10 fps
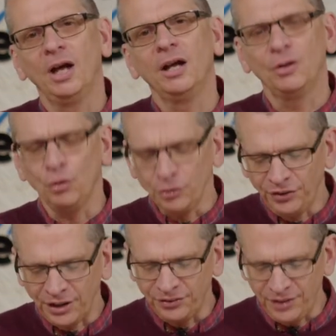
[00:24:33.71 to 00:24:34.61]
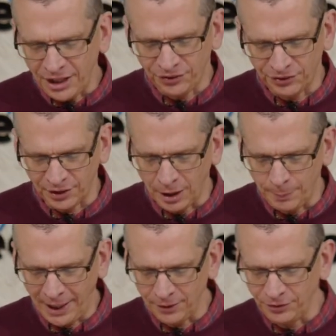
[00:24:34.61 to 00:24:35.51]
God says this
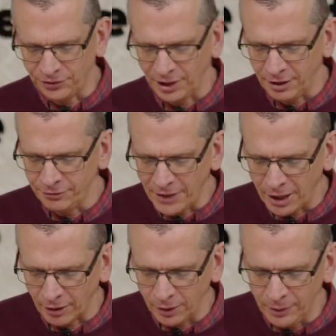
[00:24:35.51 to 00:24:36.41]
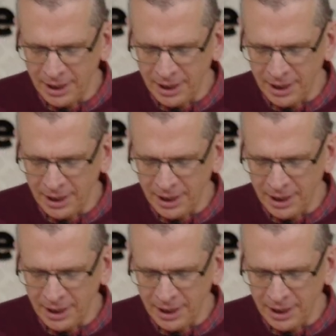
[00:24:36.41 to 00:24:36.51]
about Pharaoh.